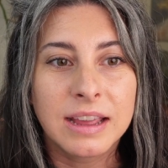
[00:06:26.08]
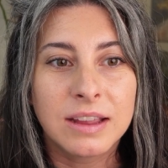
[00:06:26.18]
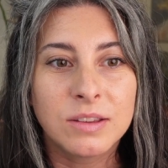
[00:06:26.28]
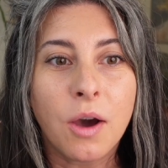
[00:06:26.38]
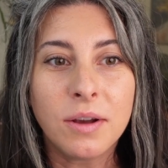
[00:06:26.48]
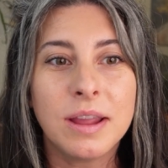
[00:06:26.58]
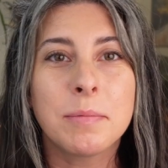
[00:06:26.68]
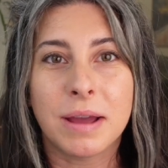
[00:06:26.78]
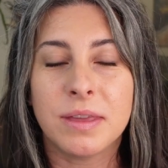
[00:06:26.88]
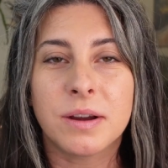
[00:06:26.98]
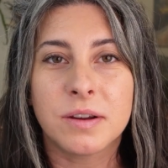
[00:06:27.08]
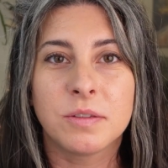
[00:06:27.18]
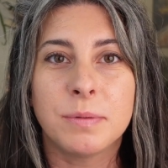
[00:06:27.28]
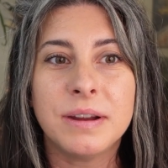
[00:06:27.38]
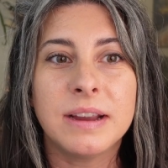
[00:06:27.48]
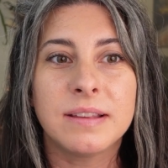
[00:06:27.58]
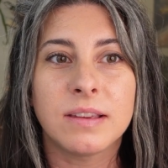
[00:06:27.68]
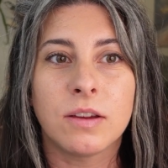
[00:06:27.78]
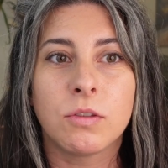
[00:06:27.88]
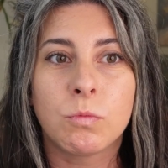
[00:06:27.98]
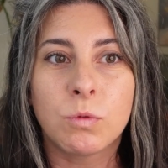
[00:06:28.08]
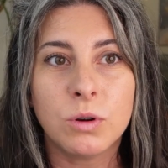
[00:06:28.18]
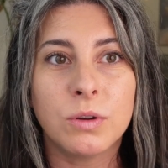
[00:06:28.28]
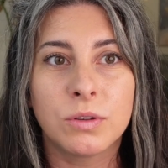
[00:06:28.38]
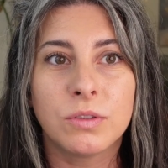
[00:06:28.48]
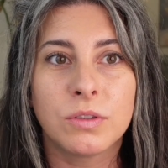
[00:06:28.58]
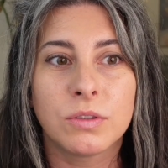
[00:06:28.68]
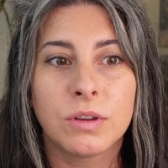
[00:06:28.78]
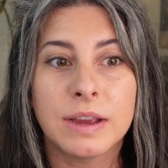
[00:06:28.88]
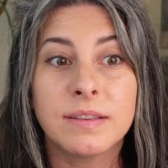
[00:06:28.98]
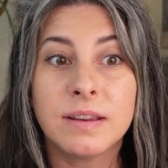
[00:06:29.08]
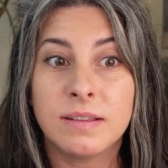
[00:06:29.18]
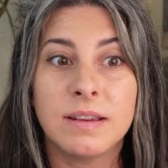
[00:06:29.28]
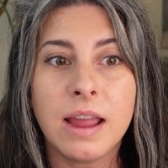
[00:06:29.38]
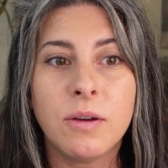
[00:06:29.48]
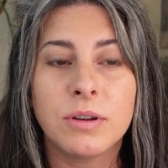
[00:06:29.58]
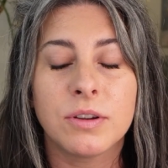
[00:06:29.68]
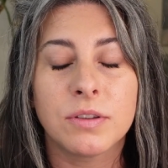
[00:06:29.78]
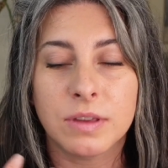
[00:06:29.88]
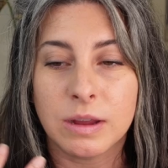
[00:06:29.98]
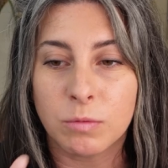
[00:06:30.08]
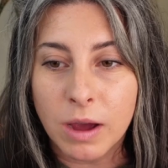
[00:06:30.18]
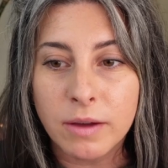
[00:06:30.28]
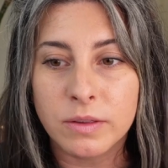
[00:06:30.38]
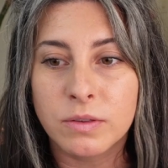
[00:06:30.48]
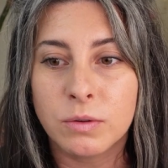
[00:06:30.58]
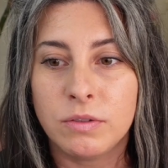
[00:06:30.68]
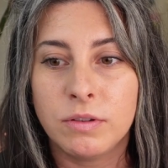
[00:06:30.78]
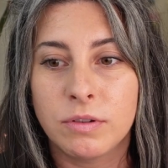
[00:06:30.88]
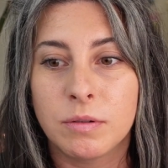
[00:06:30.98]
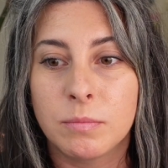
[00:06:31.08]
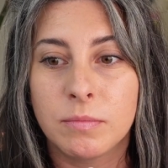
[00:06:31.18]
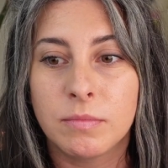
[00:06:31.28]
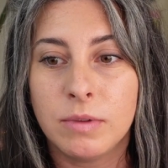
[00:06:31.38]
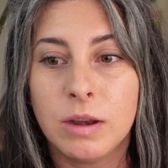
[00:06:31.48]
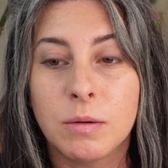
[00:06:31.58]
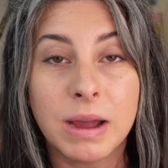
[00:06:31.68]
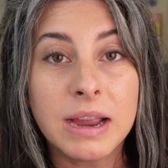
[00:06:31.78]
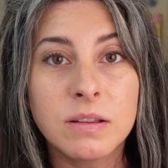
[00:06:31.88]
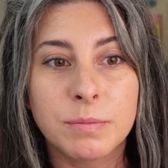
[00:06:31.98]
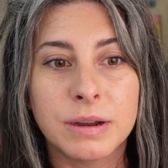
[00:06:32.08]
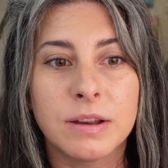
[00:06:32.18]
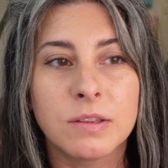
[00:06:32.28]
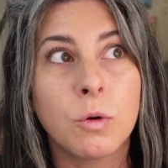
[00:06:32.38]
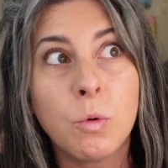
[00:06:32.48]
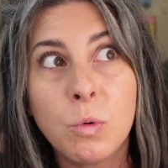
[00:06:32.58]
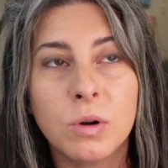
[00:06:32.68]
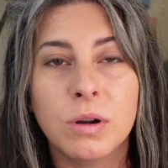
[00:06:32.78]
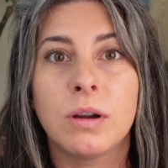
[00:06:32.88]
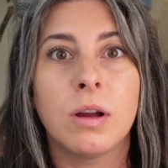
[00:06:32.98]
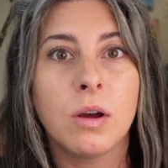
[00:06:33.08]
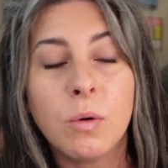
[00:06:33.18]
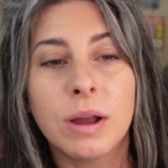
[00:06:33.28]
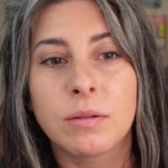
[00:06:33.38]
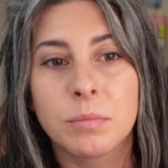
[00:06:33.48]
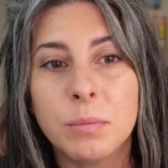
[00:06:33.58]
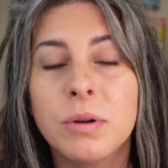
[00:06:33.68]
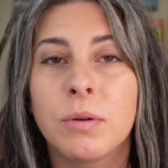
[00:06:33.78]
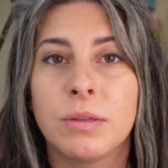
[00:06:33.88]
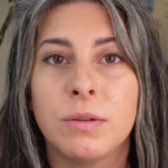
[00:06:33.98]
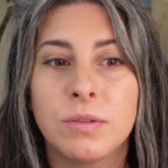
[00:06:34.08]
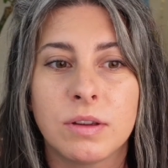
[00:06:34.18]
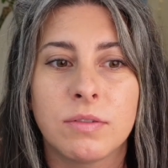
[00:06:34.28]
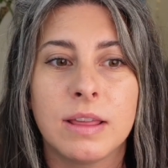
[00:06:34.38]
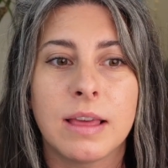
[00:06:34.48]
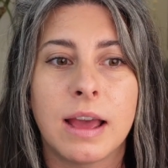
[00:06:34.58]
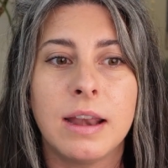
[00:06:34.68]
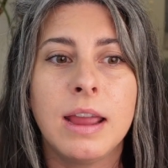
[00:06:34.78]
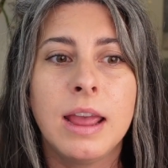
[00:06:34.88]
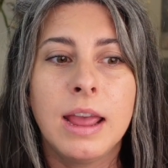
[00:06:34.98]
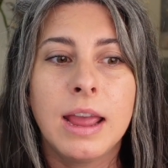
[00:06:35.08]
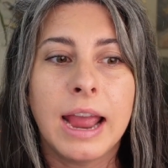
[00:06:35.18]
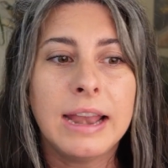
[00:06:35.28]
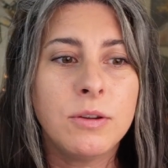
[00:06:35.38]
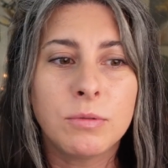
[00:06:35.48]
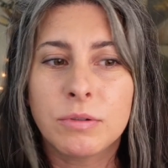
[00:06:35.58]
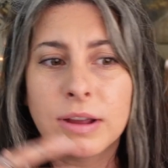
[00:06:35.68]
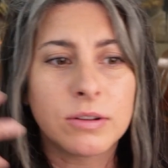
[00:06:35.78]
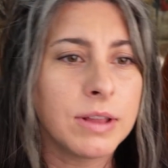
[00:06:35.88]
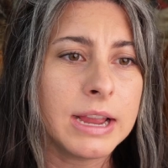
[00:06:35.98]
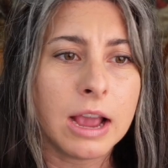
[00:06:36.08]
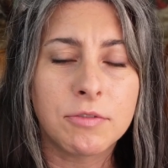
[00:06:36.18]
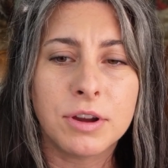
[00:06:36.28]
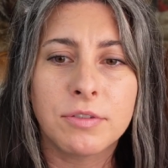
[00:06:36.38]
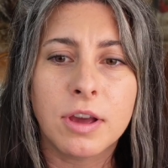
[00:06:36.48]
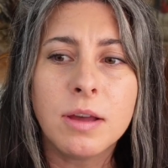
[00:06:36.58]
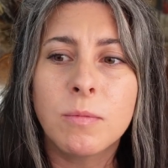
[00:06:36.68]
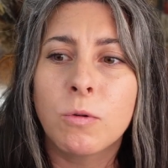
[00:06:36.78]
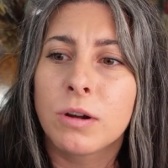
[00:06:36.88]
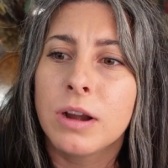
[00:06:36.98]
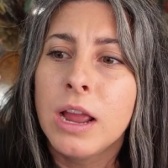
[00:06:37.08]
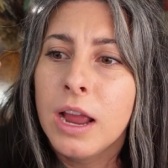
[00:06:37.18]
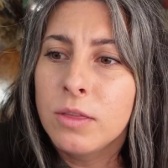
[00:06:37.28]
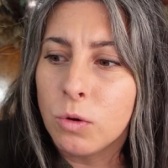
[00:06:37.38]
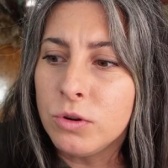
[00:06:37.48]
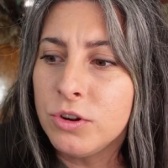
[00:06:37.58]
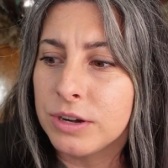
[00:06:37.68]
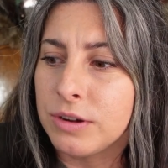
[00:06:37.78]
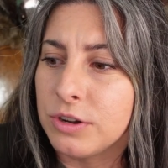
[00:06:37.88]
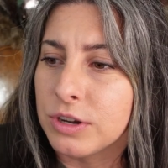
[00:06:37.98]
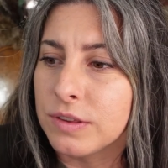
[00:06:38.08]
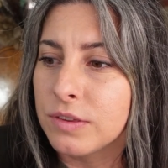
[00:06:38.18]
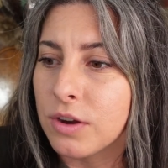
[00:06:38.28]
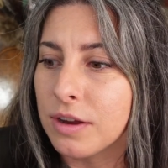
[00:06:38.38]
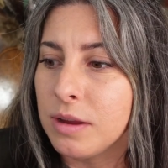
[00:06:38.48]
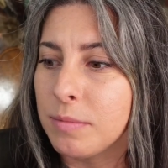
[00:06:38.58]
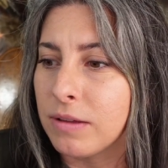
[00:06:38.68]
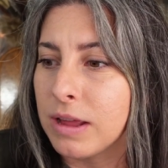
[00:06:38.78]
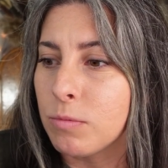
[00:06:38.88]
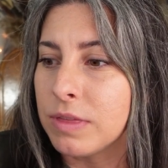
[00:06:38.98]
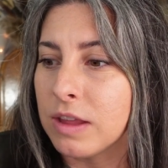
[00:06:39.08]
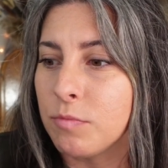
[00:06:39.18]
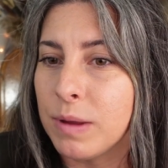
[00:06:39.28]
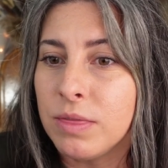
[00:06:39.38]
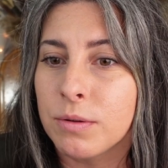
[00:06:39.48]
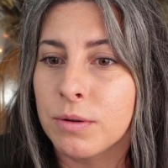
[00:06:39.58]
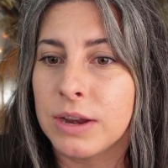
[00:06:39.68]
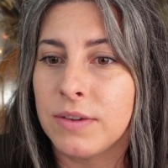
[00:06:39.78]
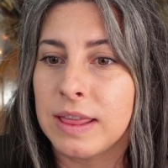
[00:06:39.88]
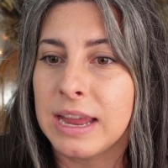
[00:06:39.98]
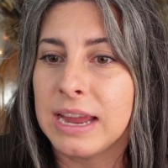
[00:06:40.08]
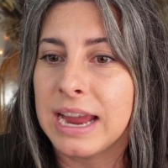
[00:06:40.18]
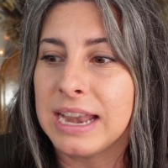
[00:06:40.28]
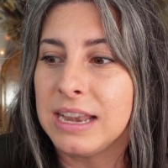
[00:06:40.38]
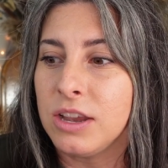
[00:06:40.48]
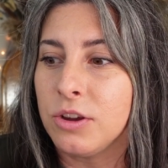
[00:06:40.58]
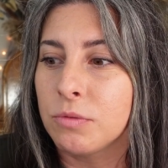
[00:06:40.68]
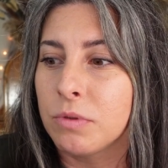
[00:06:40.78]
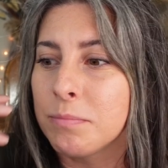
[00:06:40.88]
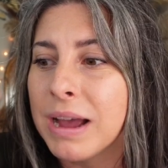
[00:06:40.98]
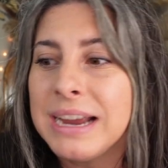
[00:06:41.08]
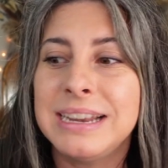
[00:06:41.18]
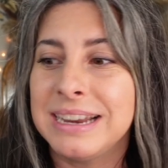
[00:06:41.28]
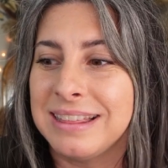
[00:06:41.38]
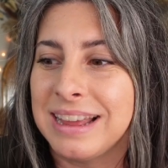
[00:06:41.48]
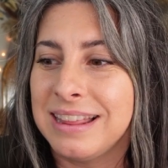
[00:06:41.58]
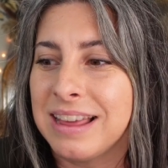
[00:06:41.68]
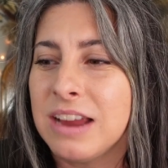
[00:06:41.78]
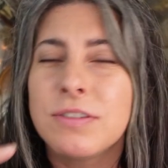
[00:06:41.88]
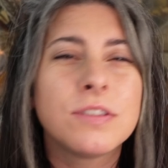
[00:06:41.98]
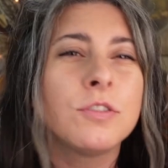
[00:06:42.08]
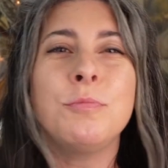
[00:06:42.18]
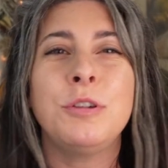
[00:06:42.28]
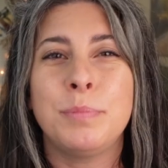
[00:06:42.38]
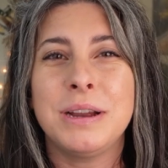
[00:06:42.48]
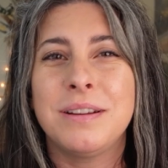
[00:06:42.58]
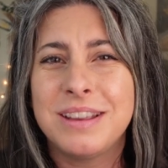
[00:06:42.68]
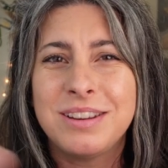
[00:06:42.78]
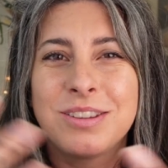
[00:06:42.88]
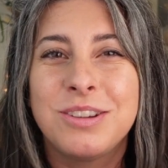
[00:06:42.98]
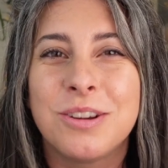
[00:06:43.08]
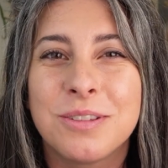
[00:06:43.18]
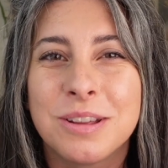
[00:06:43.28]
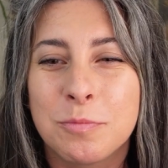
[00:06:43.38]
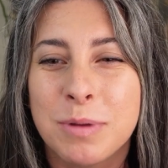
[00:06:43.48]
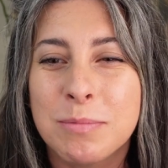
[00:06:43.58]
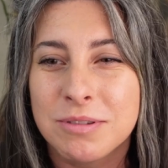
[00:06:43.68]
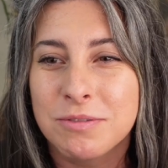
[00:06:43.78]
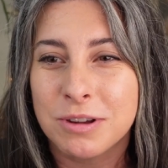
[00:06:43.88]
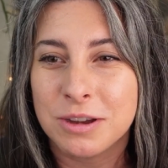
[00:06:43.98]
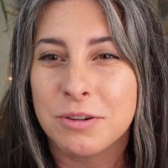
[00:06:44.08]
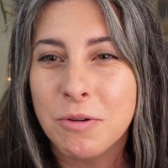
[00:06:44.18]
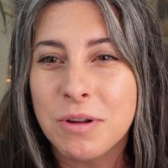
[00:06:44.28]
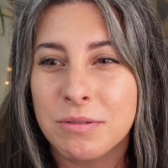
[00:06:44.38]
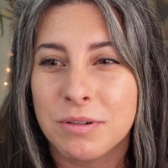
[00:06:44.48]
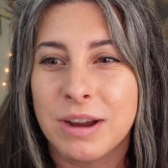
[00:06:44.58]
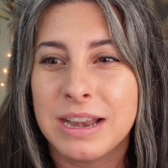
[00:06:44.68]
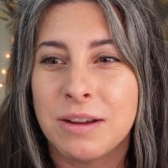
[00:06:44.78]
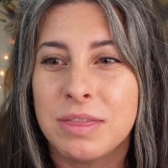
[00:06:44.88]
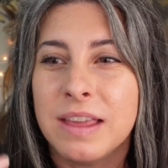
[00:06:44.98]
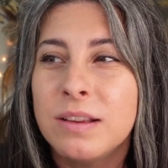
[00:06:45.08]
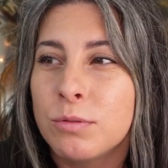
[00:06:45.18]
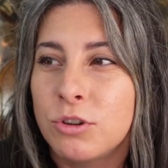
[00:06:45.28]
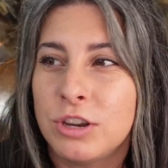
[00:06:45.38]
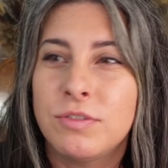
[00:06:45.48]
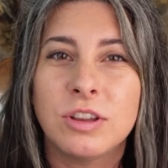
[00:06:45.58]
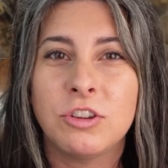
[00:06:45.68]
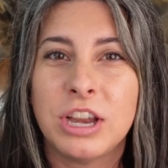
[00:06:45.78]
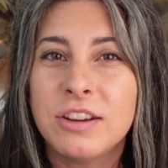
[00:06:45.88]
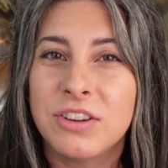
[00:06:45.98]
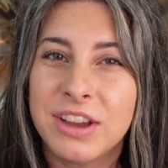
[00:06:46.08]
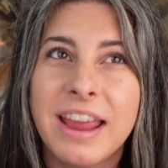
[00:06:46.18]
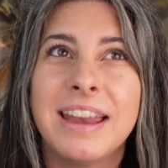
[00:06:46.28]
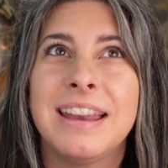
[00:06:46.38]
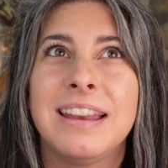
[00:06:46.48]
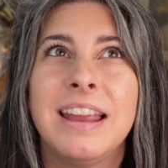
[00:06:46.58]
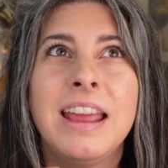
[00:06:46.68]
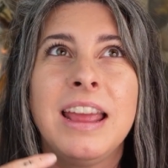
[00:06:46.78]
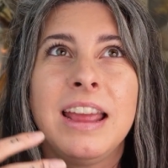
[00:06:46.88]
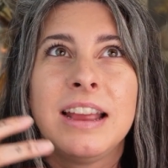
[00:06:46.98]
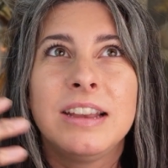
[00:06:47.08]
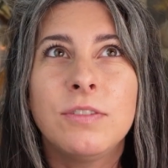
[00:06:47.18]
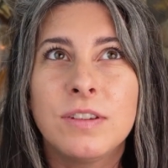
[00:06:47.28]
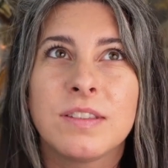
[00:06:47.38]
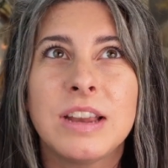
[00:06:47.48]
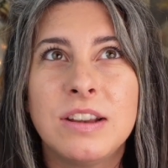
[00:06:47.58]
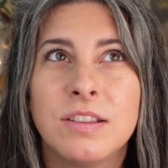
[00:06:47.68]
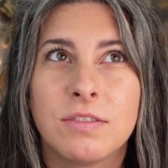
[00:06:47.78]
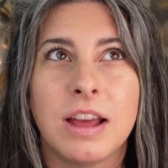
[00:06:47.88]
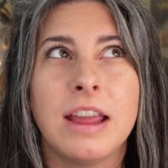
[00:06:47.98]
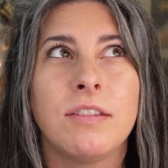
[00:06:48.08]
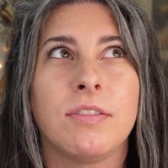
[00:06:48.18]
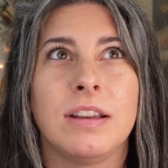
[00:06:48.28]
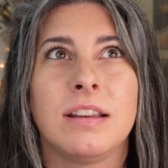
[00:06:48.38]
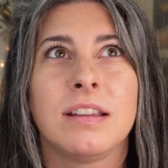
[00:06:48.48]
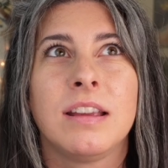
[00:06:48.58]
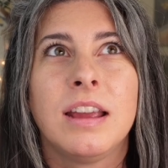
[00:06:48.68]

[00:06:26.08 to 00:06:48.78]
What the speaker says: talking about their experience of the world as it is now, and you're just like, wow, that's so different from, my experience. Or, oh, I remember going through stuff like that, and you reflect on like how far you've come. Or the older generations talking about like what they've been through and everything, and you're reminded that life is so much bigger than just your own little bubble of what you're going through right now, and things will shift and change again, and different stages of life, and